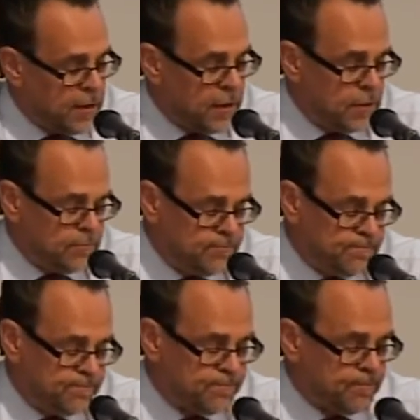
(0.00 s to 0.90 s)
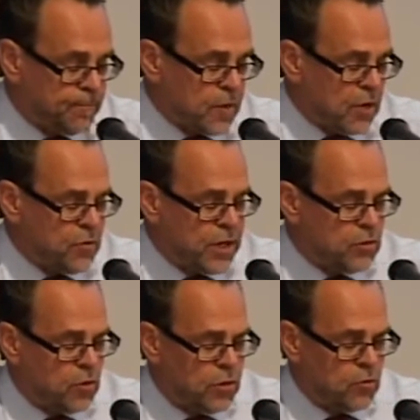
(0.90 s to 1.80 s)
And I
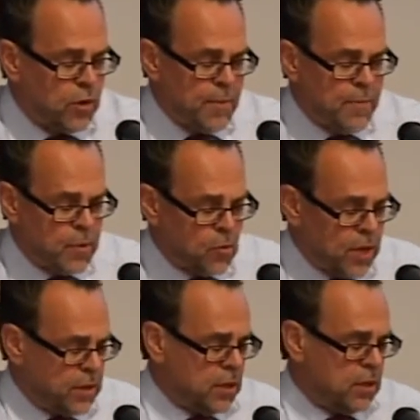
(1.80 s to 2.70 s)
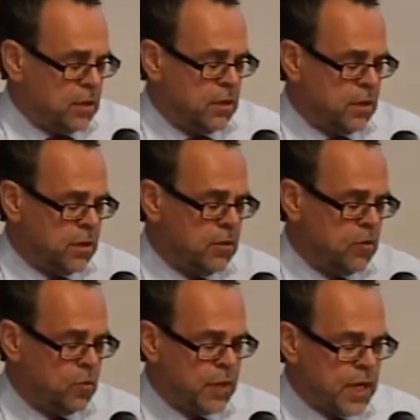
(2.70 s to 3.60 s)
try to remember when
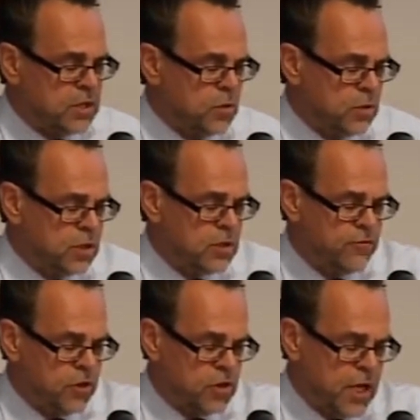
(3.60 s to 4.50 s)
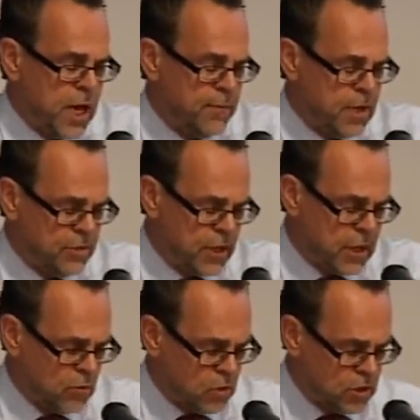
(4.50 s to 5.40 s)
I saw this the first time, and I
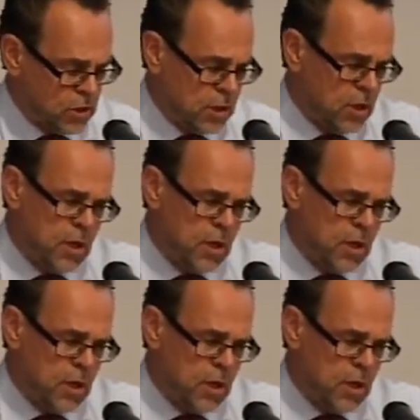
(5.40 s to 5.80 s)
think it was